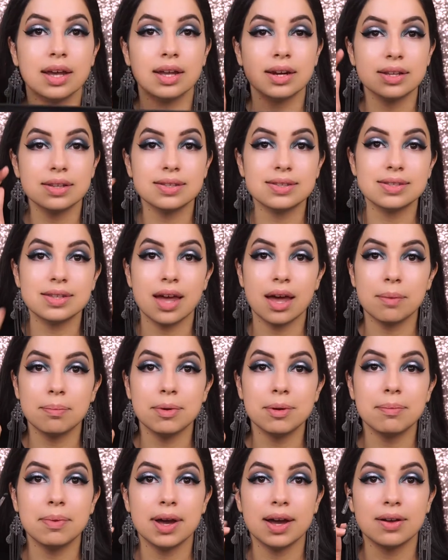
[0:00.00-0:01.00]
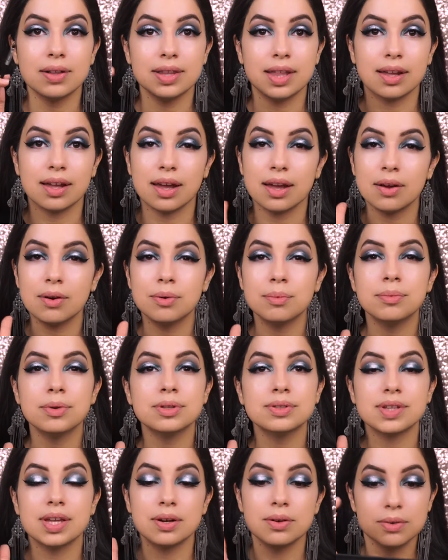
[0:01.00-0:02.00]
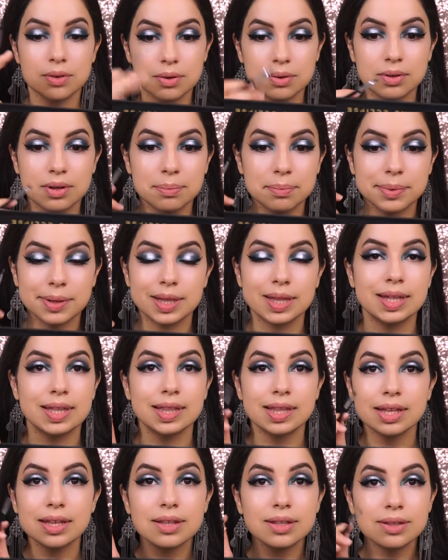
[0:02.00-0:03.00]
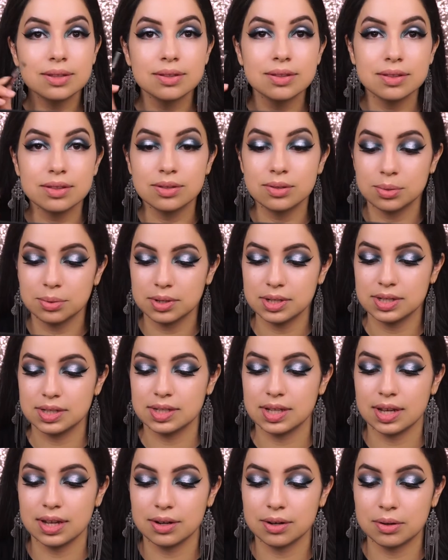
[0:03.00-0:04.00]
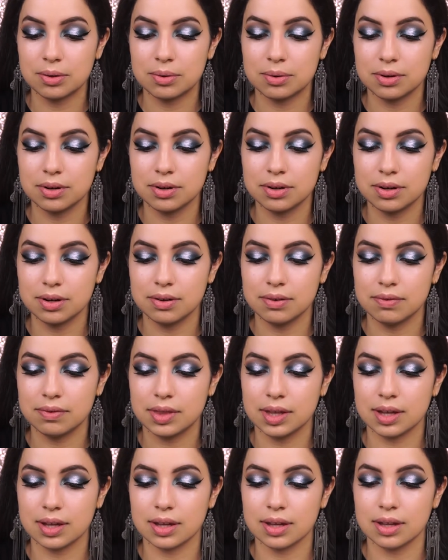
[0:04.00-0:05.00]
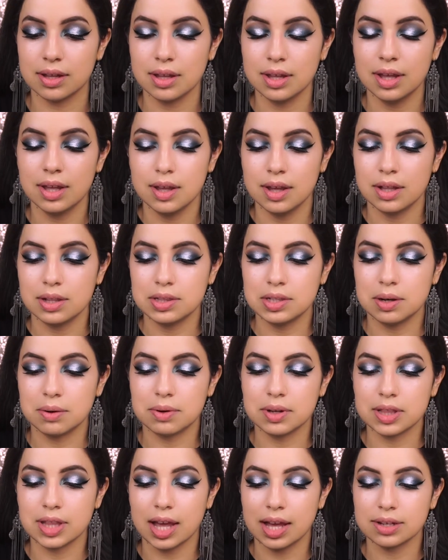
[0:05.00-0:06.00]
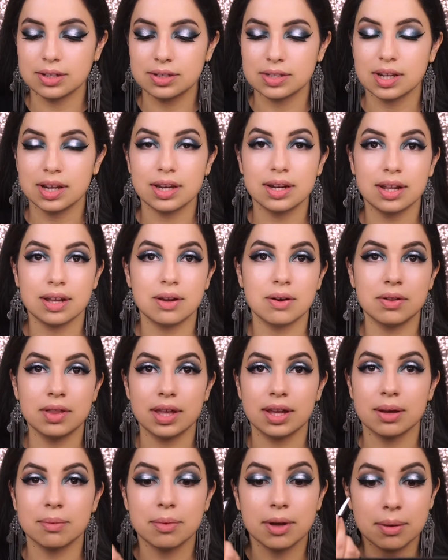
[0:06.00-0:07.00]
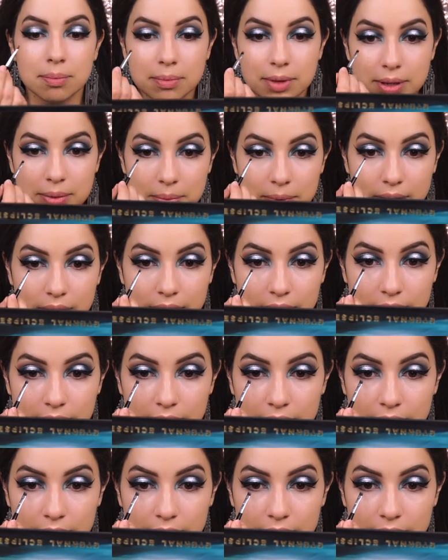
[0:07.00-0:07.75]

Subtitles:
kind of stop about, like, I don't go completely towards the inner corner of the lower lash line. I go like about midway.